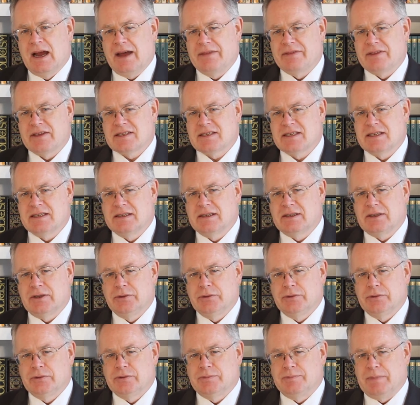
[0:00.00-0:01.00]
Others
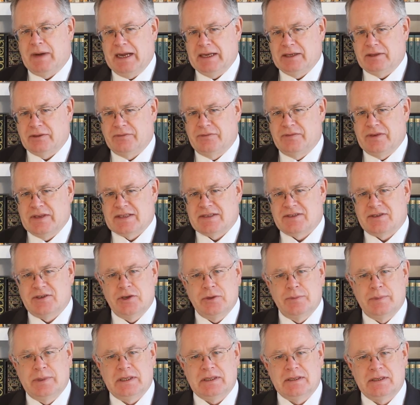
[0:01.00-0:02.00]
include Michael
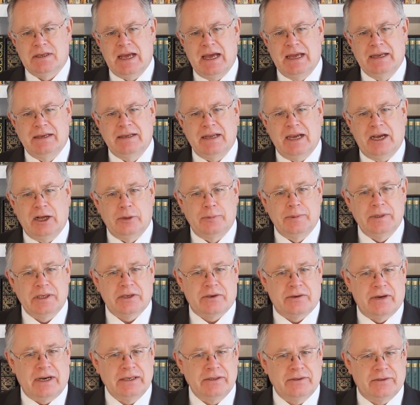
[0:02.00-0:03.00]
Fitzhubert and
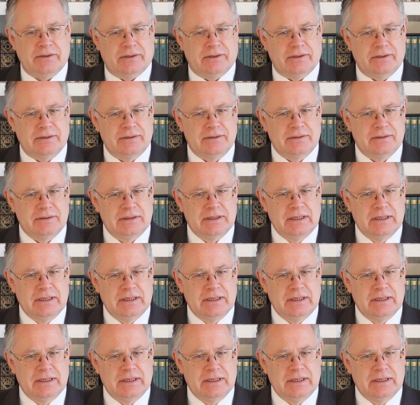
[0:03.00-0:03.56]
Albert Crundle.